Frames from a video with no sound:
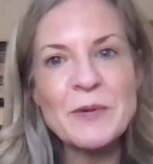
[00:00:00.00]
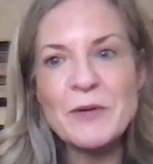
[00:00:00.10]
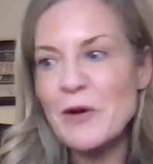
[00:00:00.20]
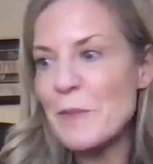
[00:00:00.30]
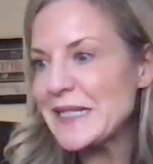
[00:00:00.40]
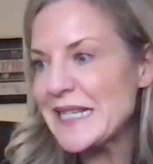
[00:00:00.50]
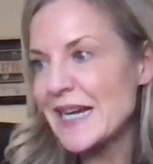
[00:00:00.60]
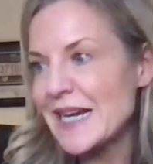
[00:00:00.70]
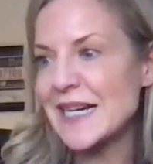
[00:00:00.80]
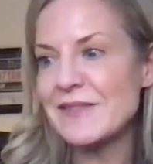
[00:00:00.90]
people have got busy
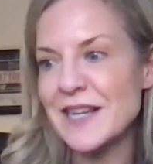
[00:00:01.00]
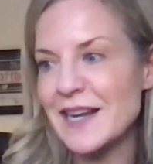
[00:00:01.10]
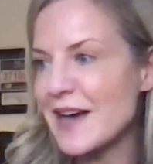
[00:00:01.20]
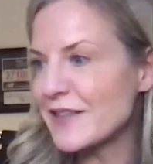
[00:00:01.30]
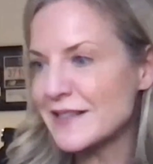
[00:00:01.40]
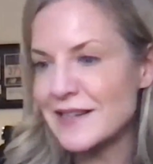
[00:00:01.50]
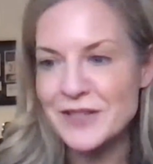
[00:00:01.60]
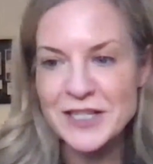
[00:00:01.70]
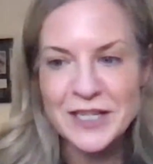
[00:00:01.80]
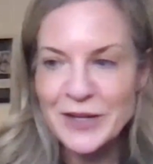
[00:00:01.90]
lives and other
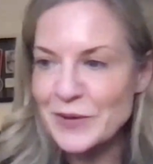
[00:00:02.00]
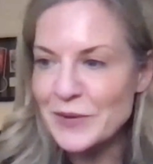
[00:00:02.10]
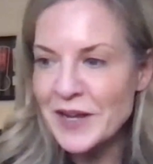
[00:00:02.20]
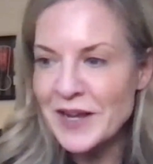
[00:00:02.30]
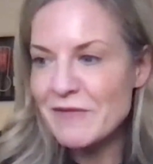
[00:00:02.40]
stuff to do.